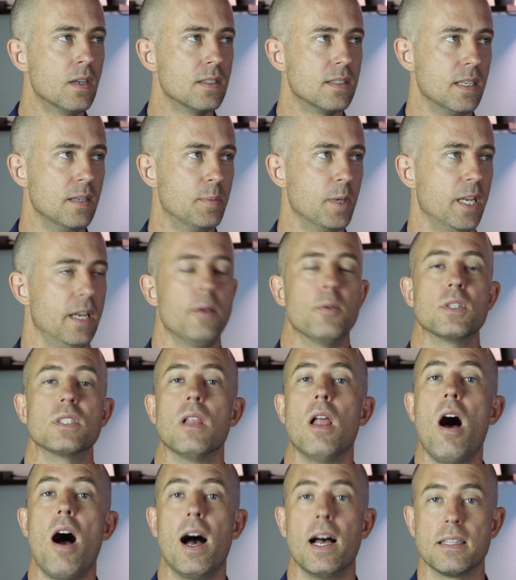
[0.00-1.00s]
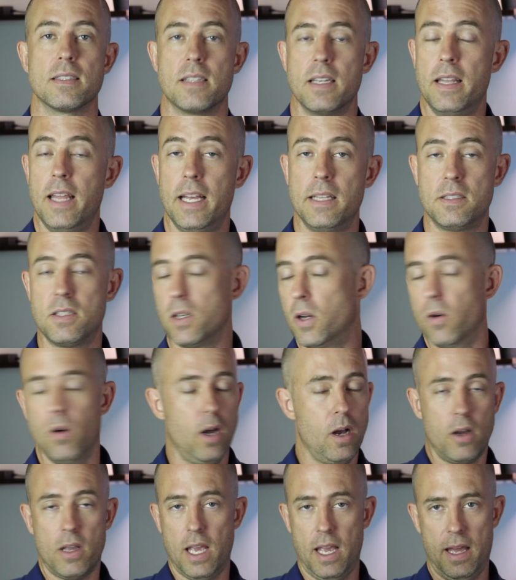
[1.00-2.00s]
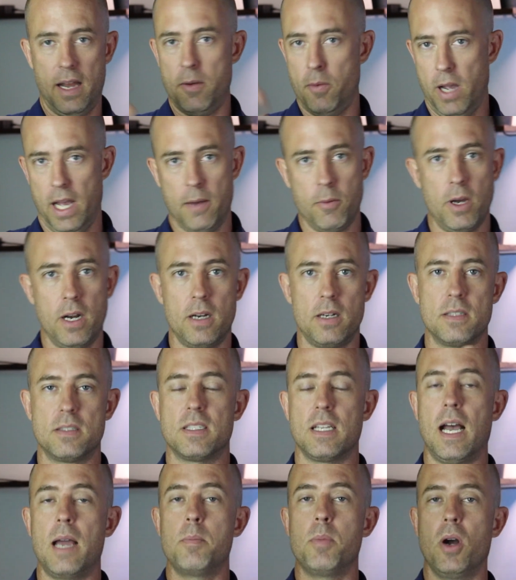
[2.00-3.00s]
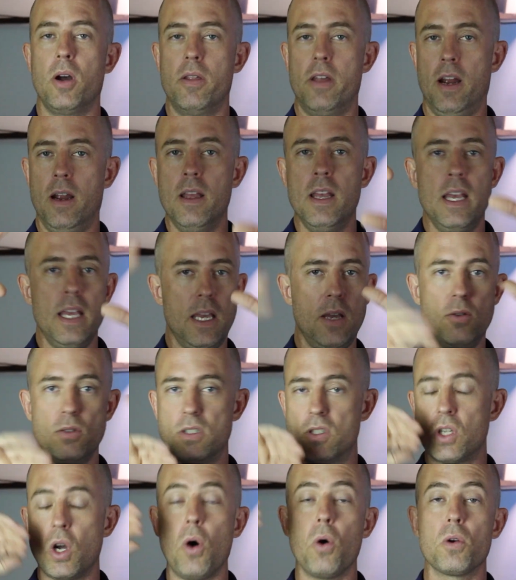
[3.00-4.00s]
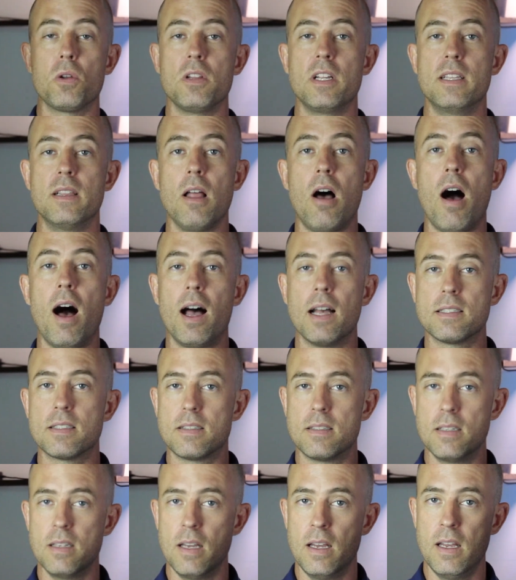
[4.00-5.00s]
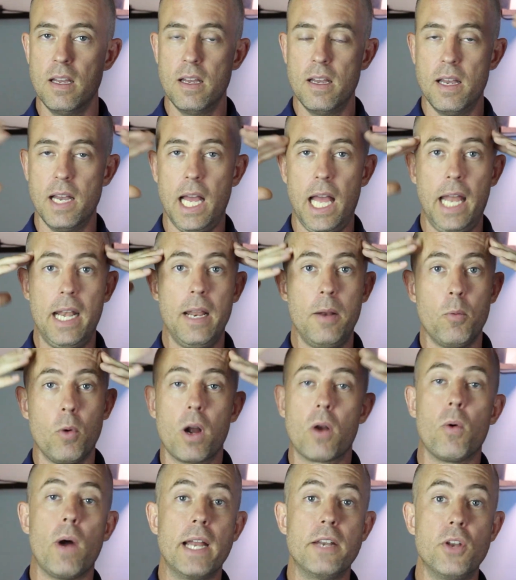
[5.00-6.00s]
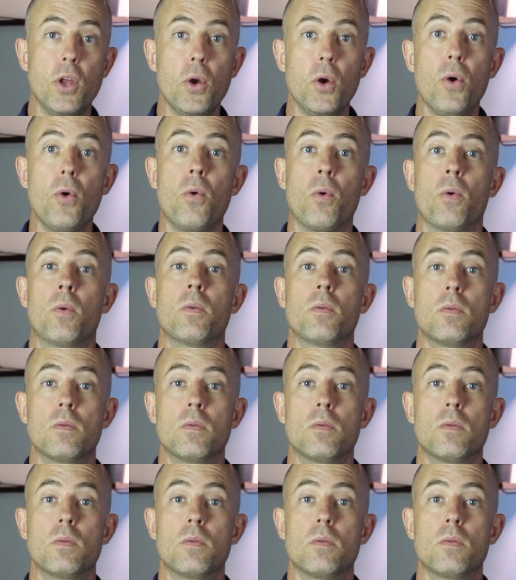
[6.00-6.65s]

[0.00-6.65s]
See, but he was lost. And then, so, okay, anyway, I went on a sidebar there. He was totally lost. And then what do I do?